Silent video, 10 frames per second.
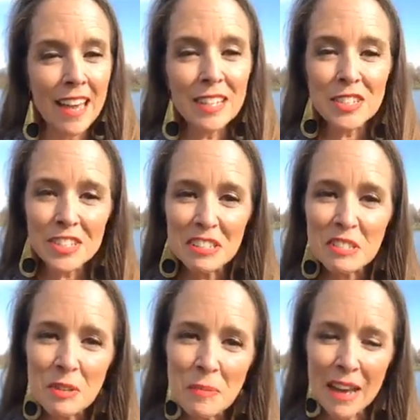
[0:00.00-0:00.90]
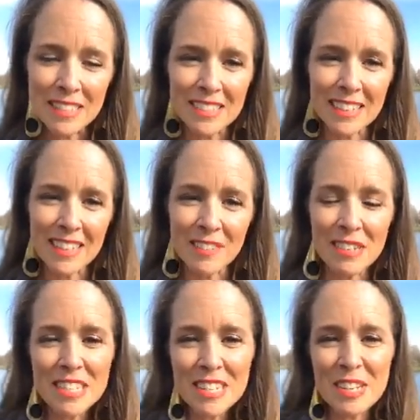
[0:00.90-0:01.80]
And just imagining
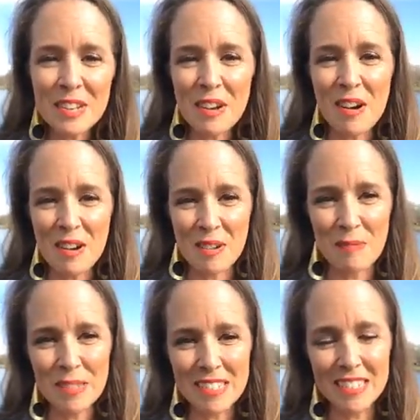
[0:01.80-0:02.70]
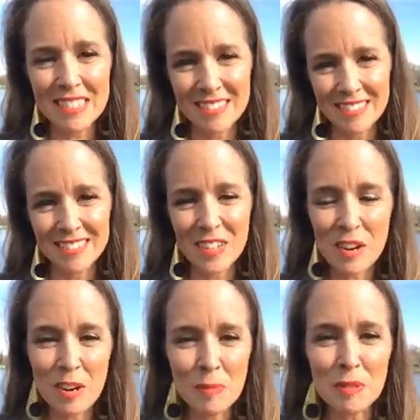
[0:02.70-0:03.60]
reaching your arms, your
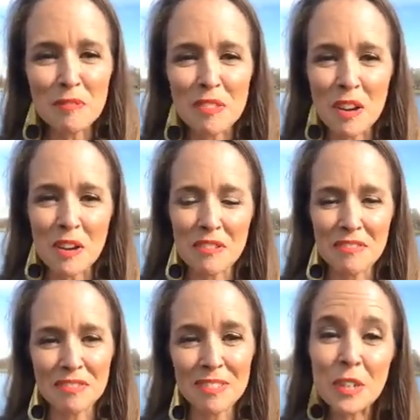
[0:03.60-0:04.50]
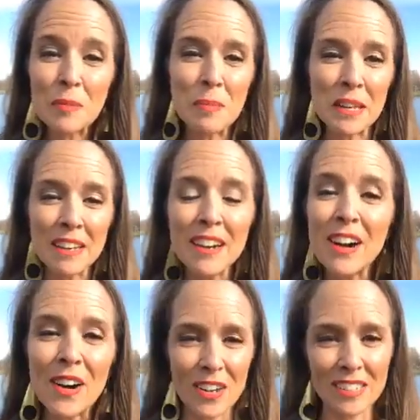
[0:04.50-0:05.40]
arms of love, your big
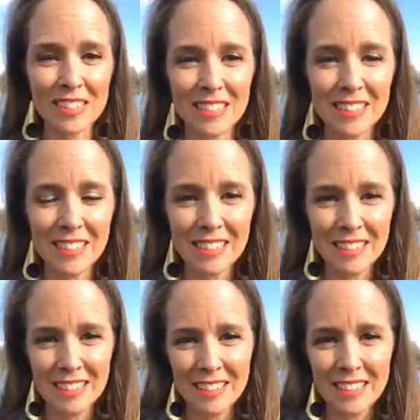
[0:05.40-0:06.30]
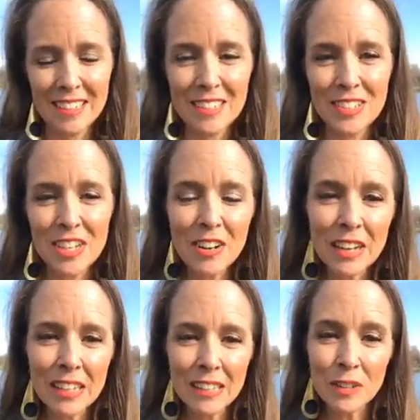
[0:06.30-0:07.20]
heart,
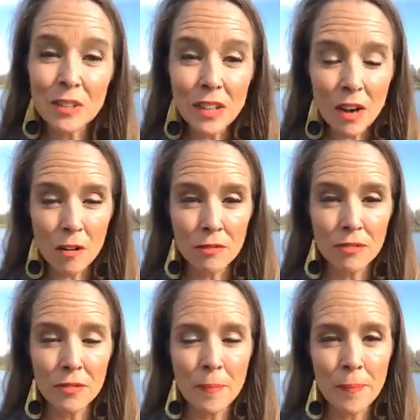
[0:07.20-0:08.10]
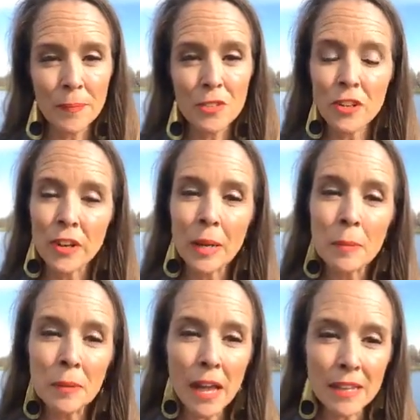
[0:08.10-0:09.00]
sharing a little love, sharing a
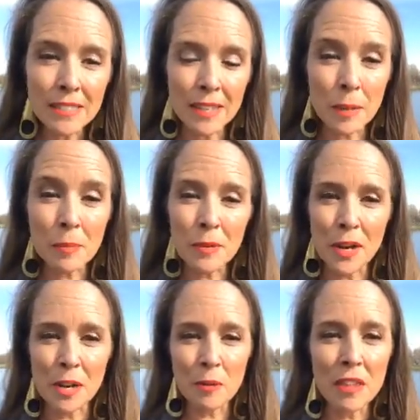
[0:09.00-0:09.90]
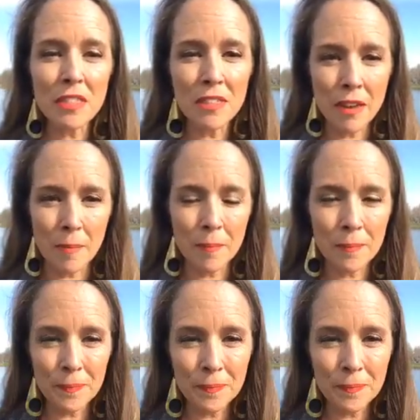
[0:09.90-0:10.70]
blessing, a prayer with them.